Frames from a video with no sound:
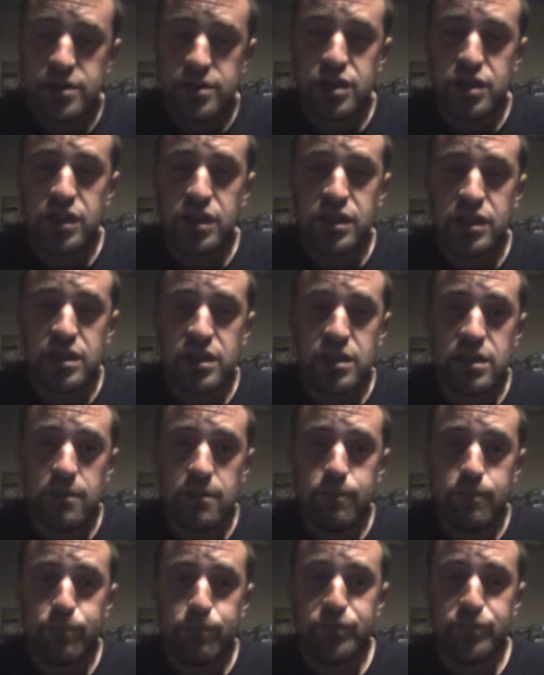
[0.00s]
just
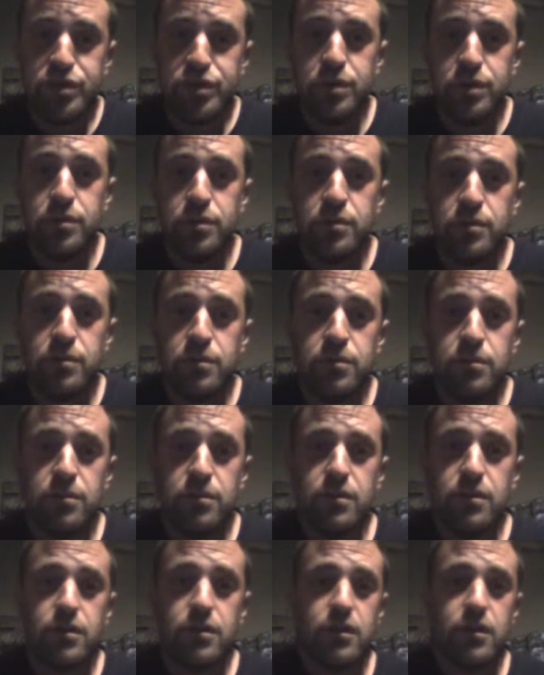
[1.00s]
two
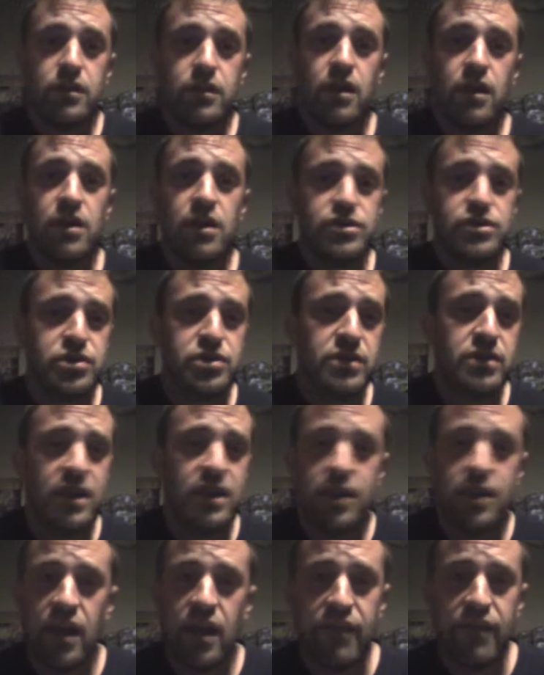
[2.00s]
larger
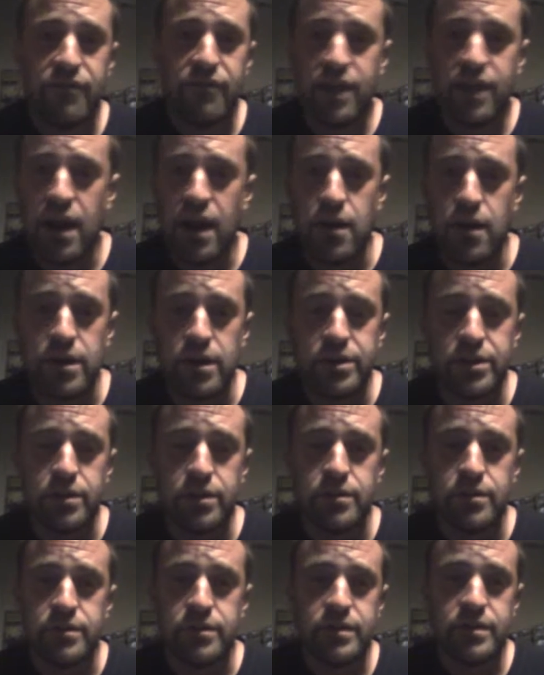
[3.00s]
than life
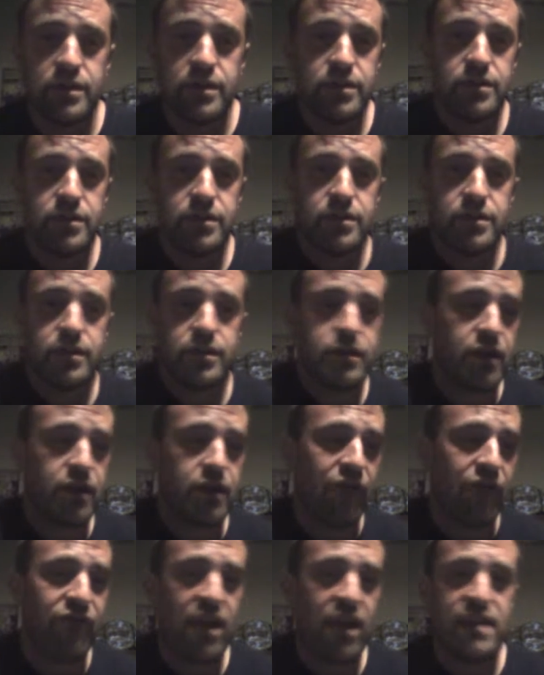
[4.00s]
characters,
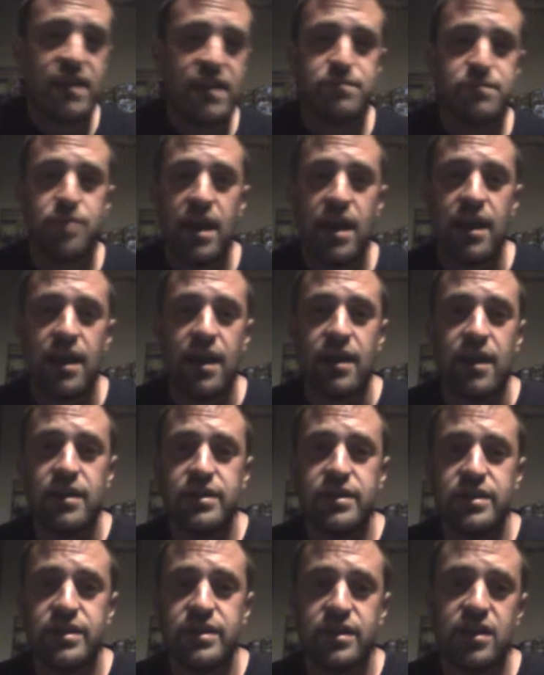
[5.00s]
the face paint,
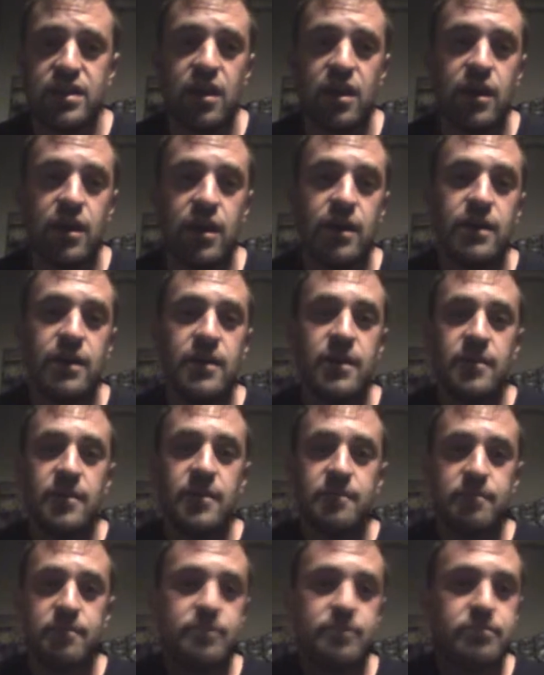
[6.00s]
the
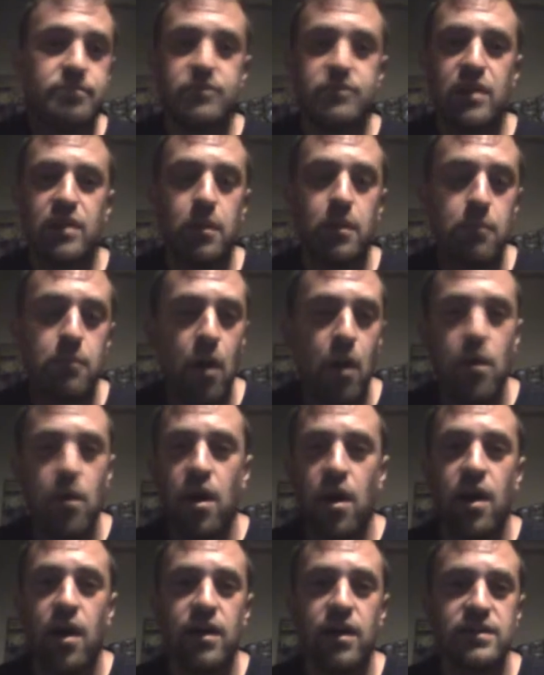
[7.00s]
the
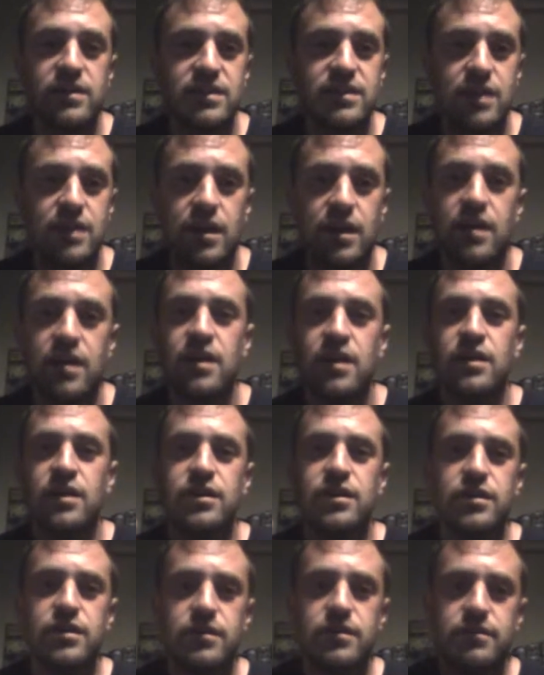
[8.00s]
mohawks, the
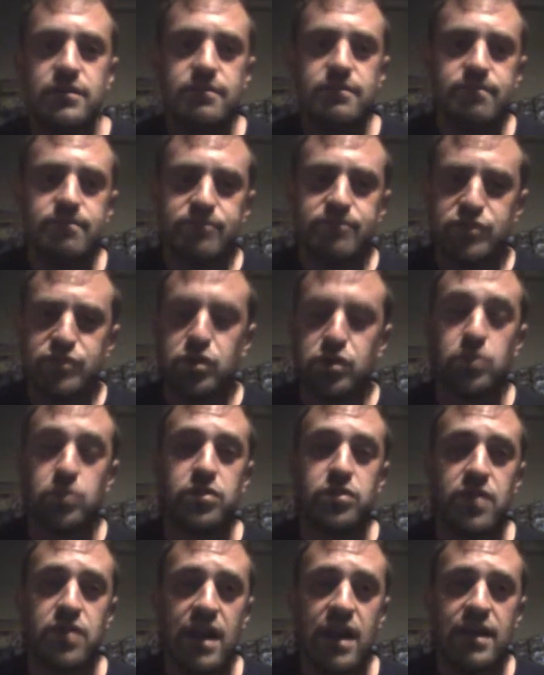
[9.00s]

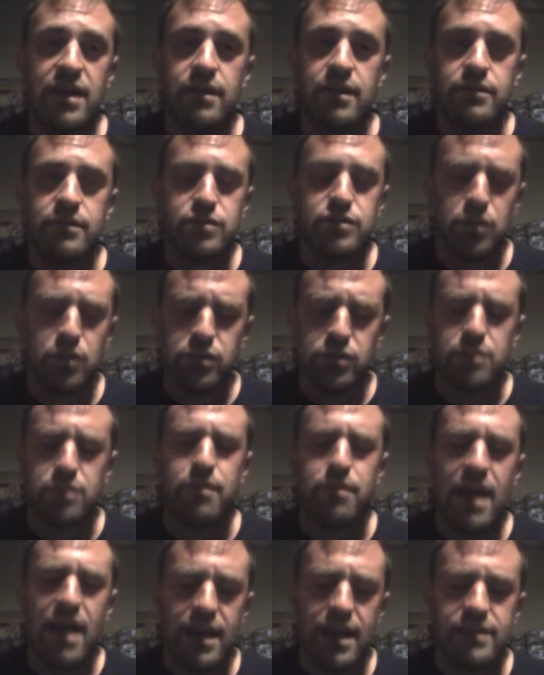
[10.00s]
shoulder
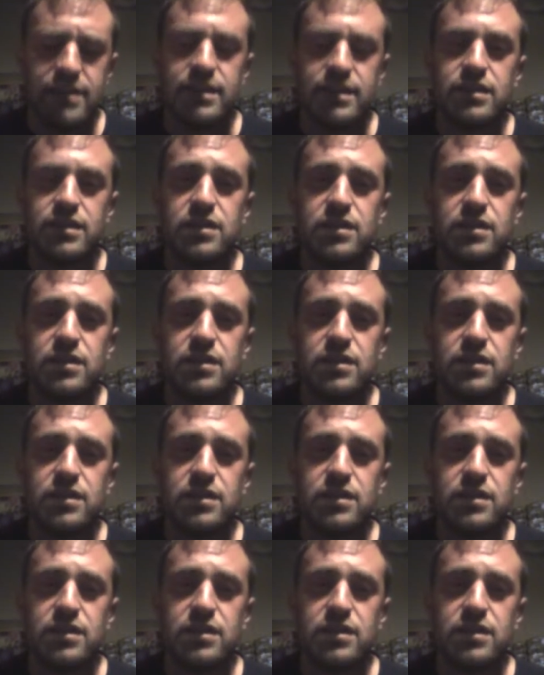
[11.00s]
pads,